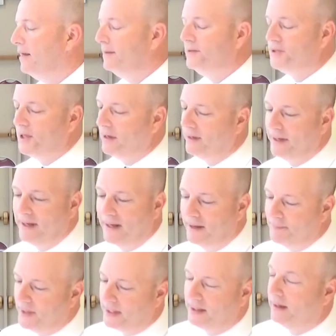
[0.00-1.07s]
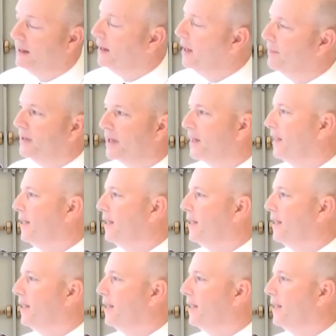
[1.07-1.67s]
Same- Charlie, same- I'm not gonna- I'm not going to.